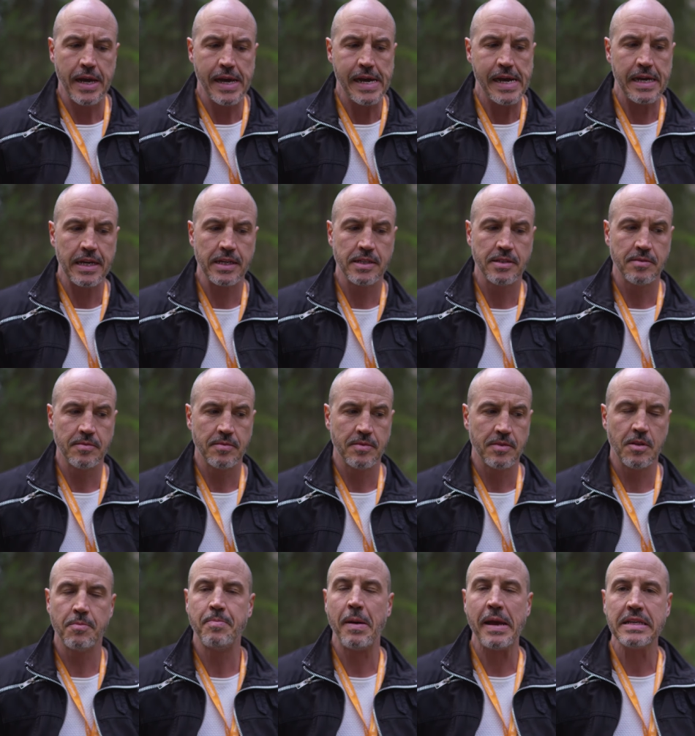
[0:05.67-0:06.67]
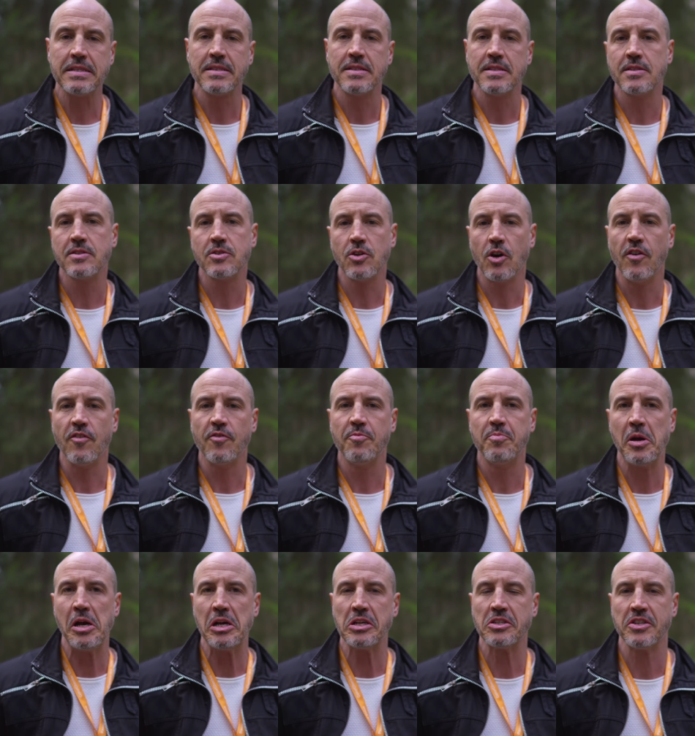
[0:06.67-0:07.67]
and the basis of
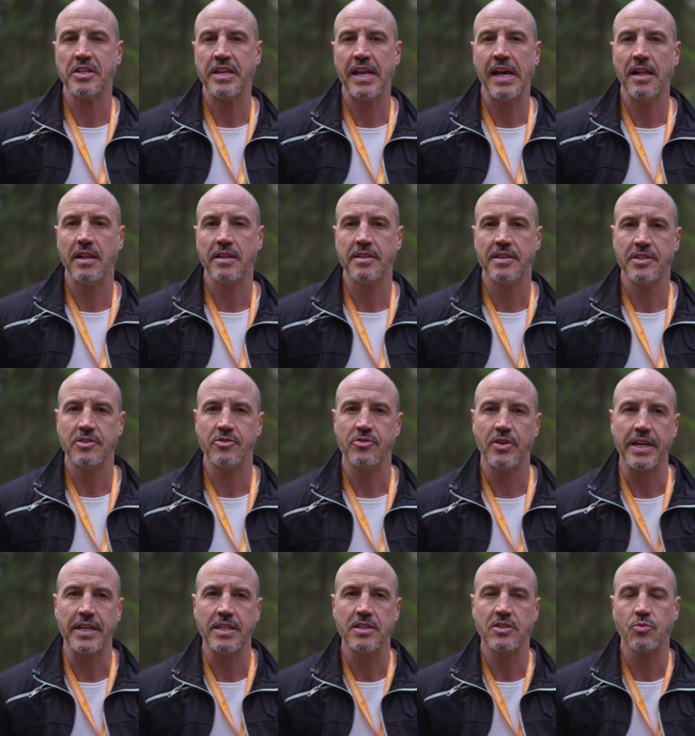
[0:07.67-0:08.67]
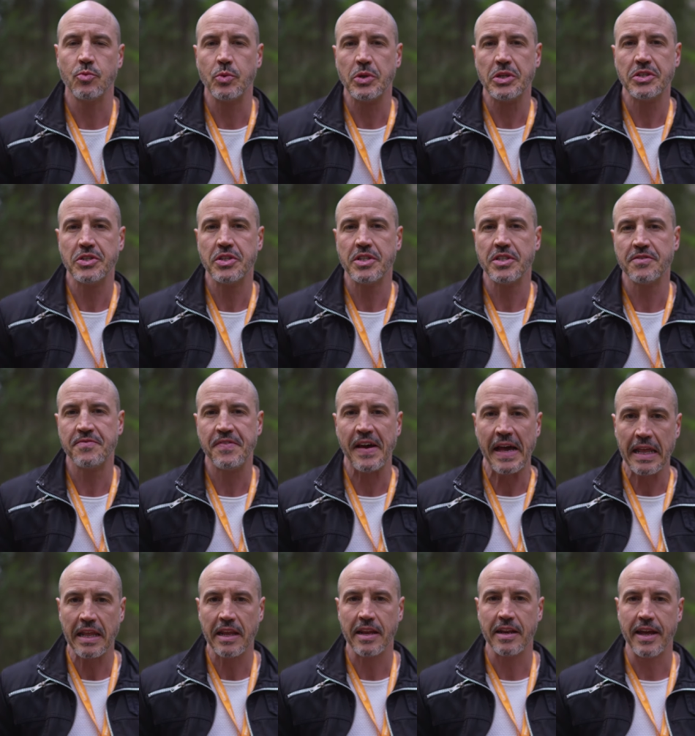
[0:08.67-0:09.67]
personality traits, which is
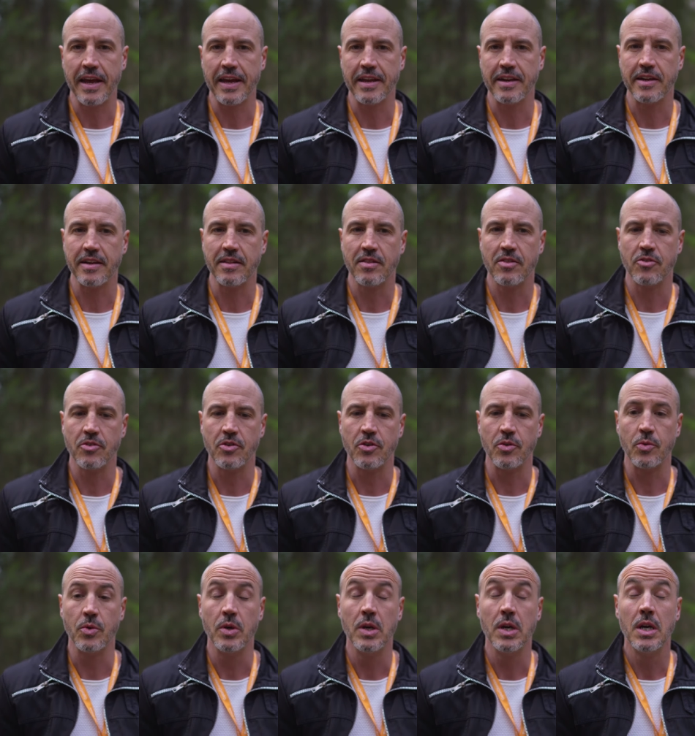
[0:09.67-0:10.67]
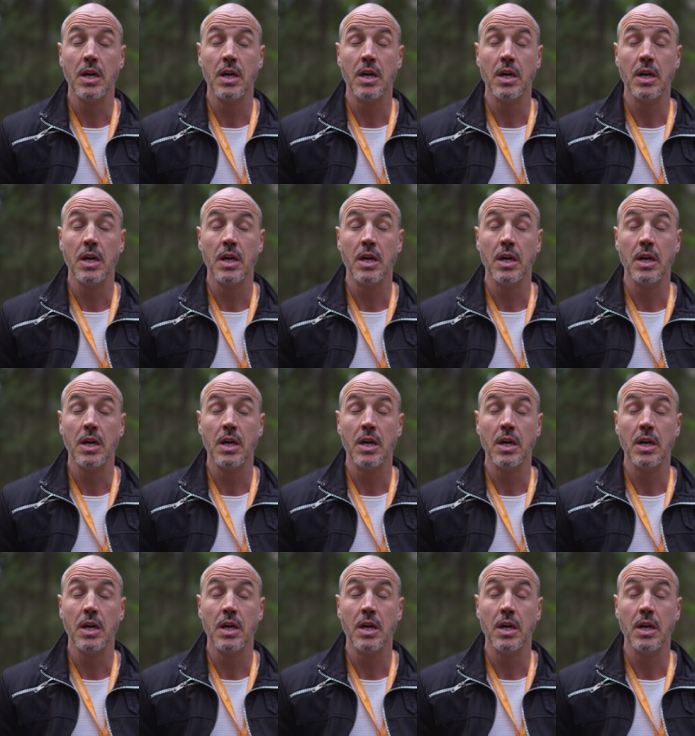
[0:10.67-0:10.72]
validated through